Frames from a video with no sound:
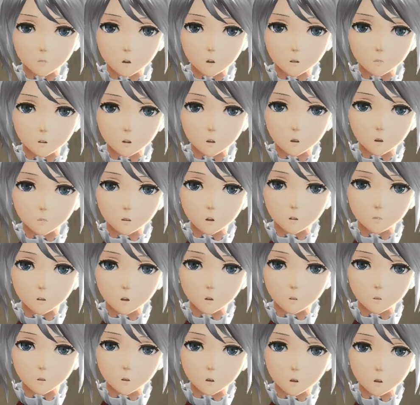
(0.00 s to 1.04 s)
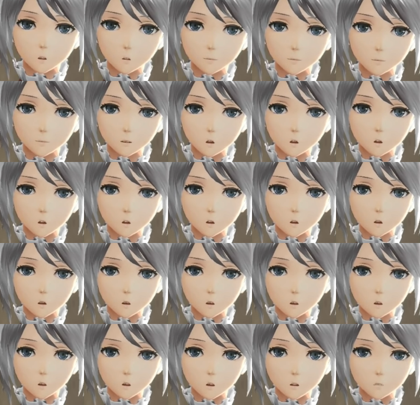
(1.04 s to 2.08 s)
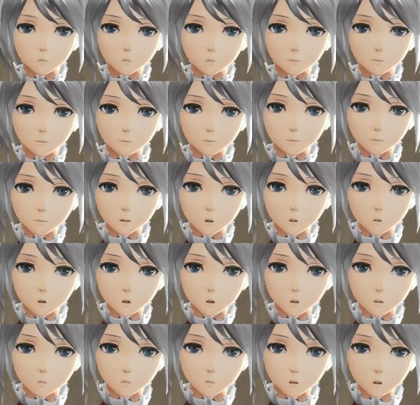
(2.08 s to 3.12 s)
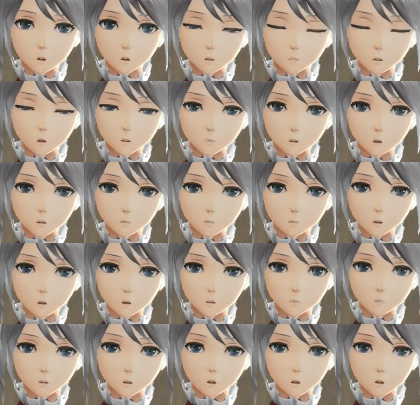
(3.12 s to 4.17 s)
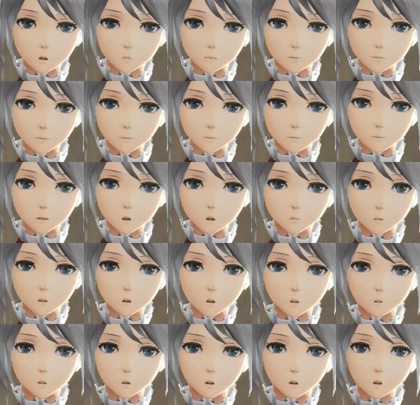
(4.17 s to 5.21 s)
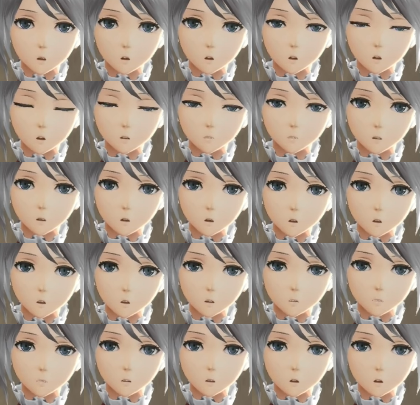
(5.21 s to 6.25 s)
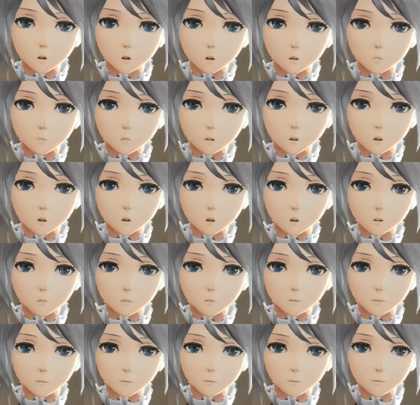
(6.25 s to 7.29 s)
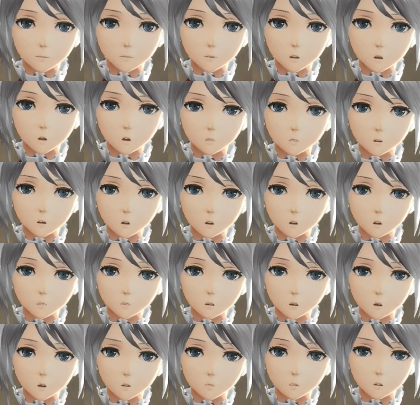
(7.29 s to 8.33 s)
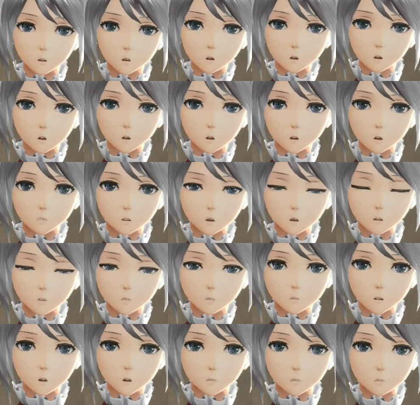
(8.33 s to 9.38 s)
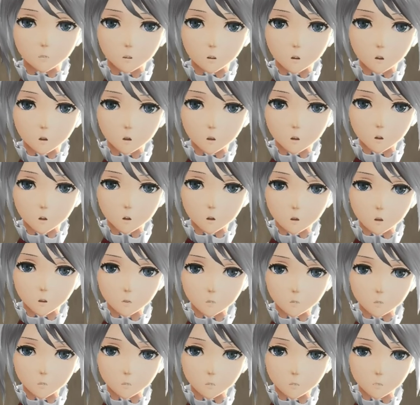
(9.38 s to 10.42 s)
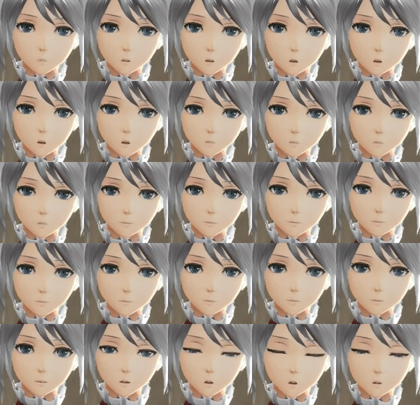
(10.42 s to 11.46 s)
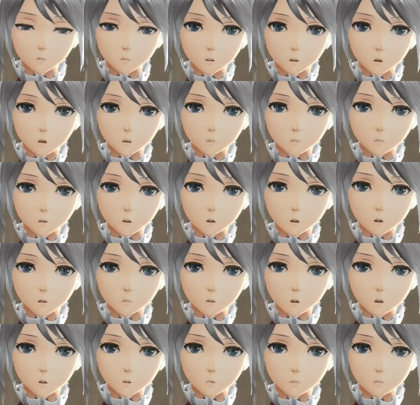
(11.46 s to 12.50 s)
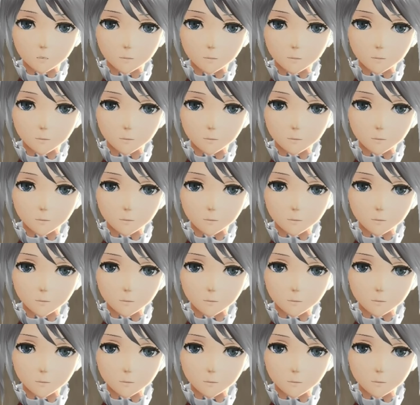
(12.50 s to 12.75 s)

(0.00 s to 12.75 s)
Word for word: it gains something new, something unique, and that tool becomes versatile. But these new bullets can do incredible things. What was once a weapon only for destruction can now heal us, siphon off poisons.